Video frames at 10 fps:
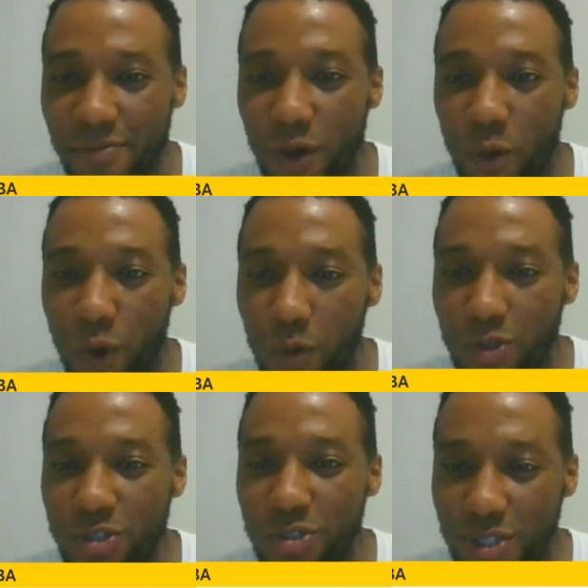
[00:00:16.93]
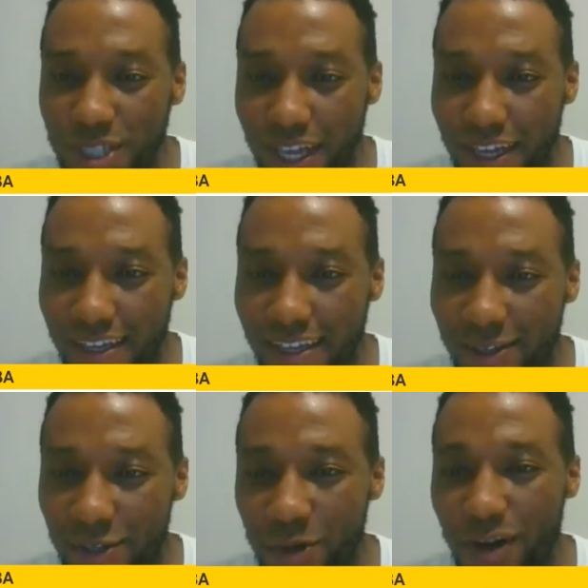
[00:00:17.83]
What would you say
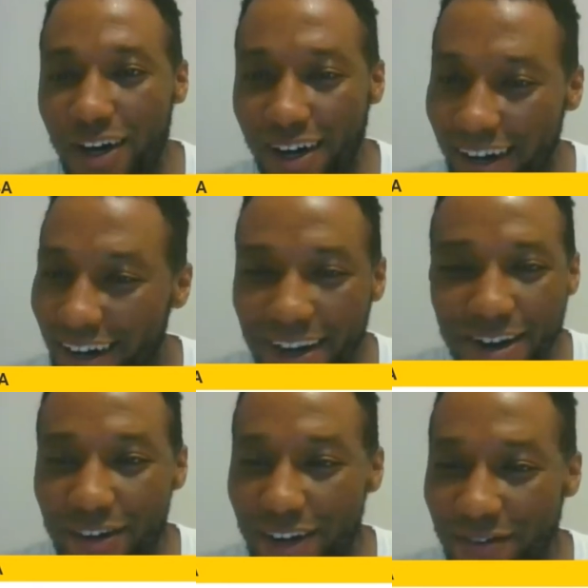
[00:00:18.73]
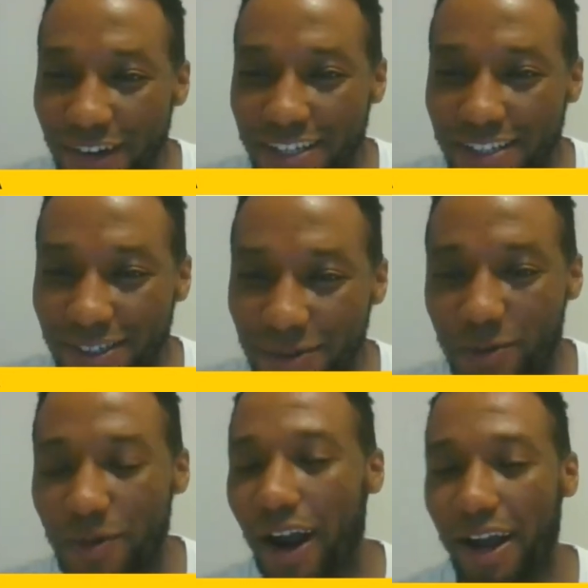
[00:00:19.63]
you are red flags in a
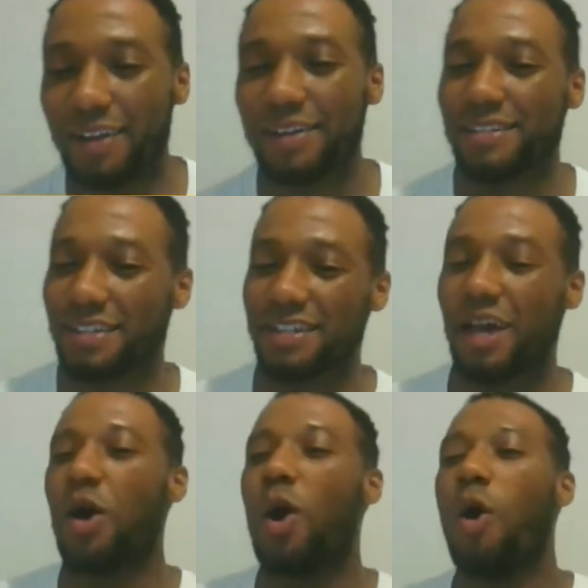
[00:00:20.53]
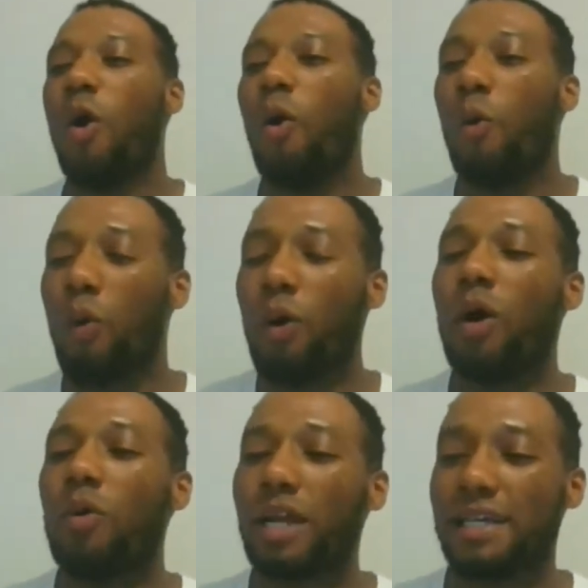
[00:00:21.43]
woman? All right, so it's that.
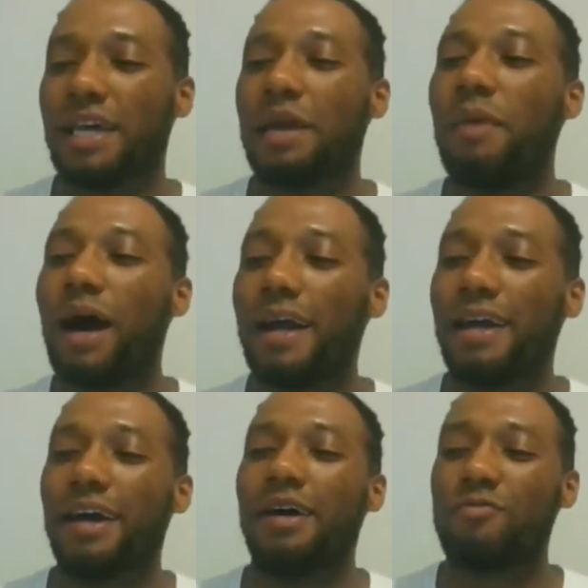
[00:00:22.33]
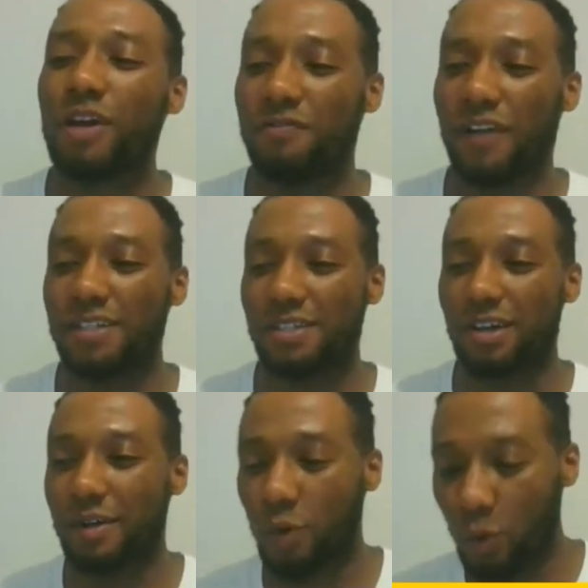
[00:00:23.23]
What would I say my red flags
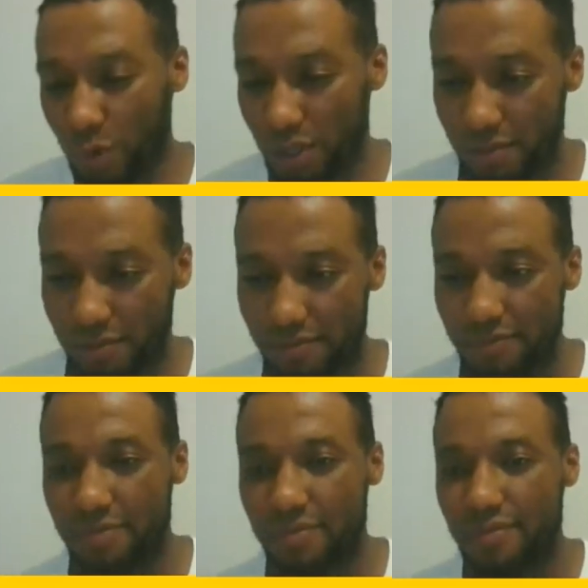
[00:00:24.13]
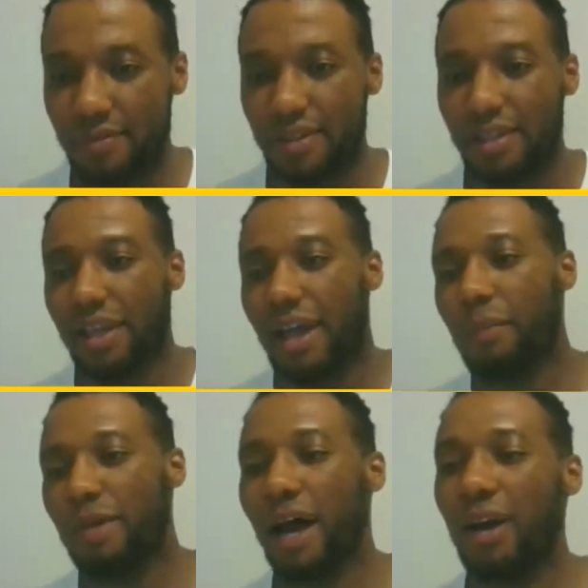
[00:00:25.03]
are in a woman?
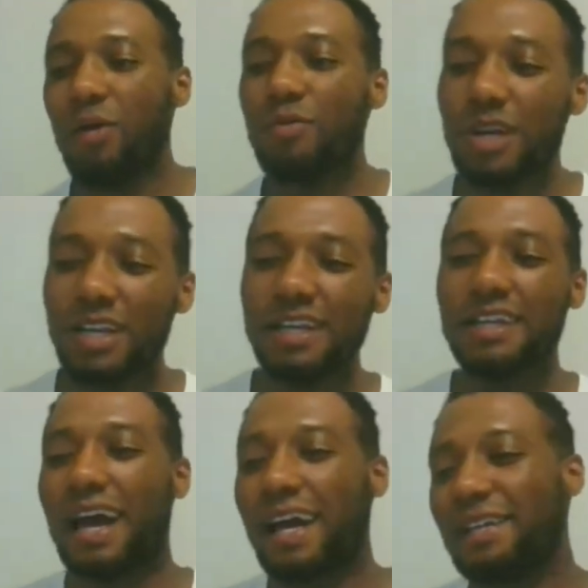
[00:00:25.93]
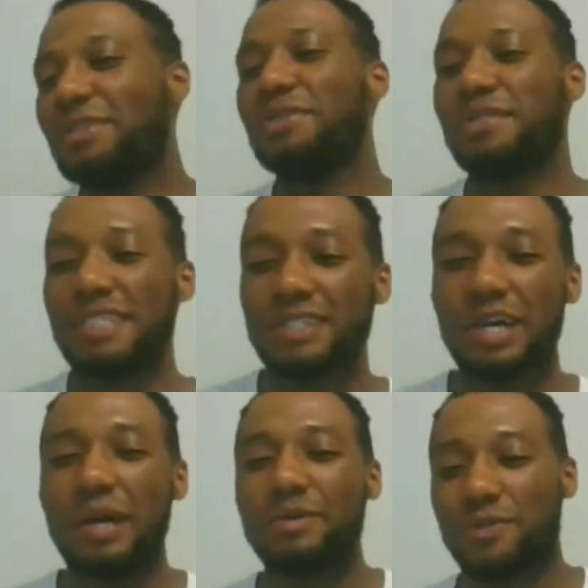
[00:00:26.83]
I mean, I don't really like use these
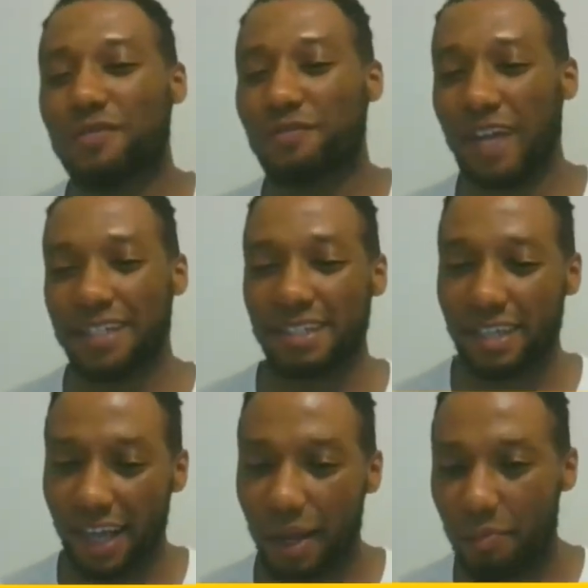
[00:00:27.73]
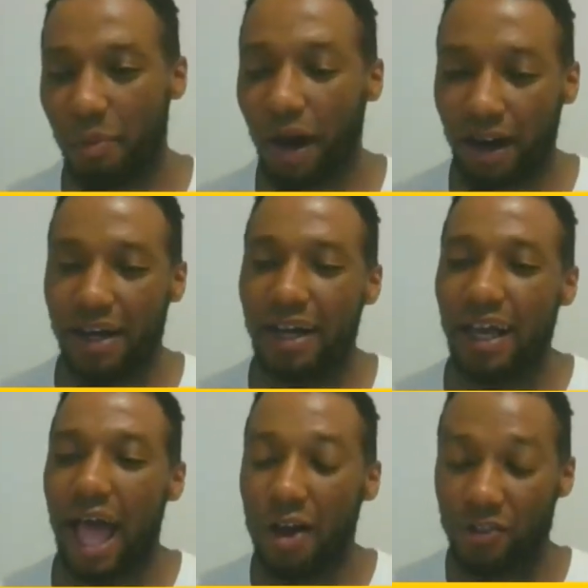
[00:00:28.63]
terms, red flags and that, but
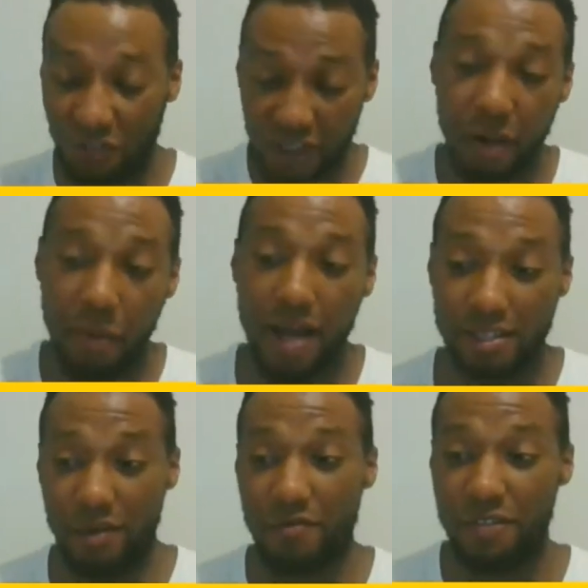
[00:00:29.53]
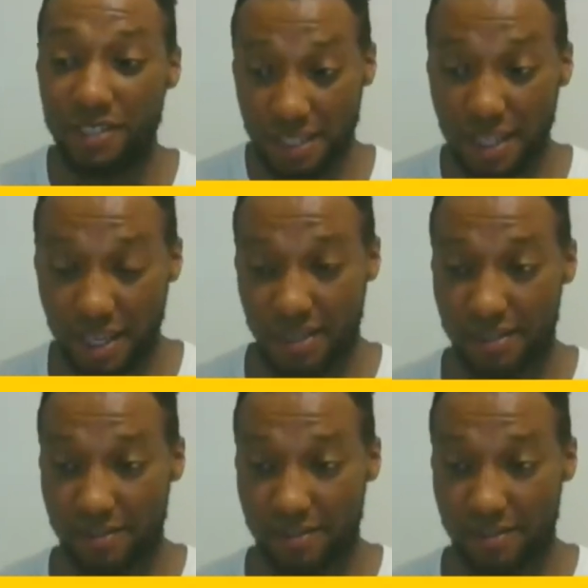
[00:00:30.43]
I was thinking about something today.